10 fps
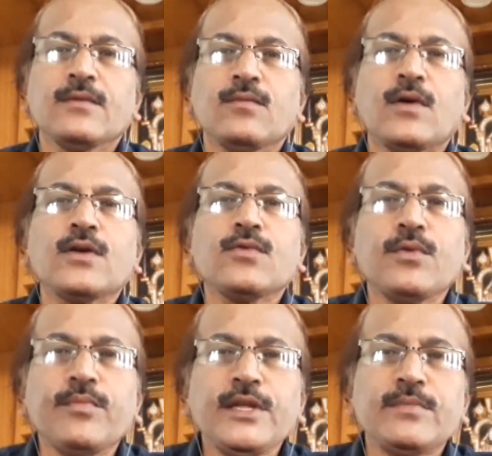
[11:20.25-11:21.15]
What do we
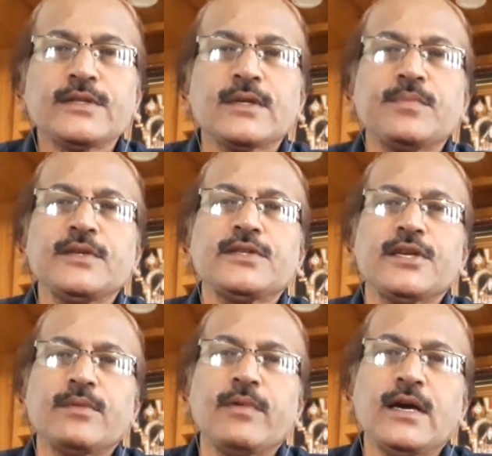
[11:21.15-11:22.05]
mean by
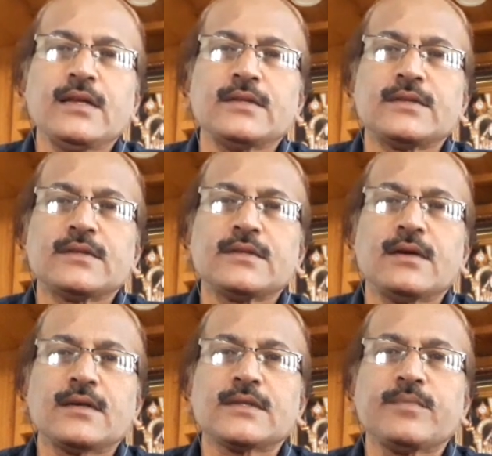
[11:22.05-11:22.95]
sufficient balance
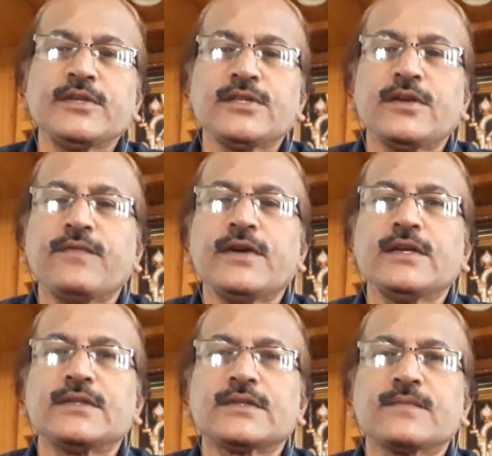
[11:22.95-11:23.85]
or sufficient
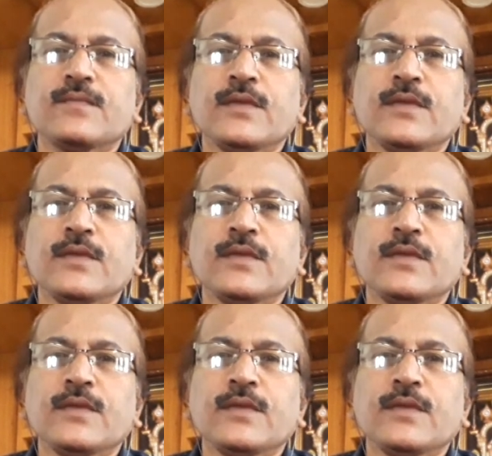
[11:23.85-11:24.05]
funds?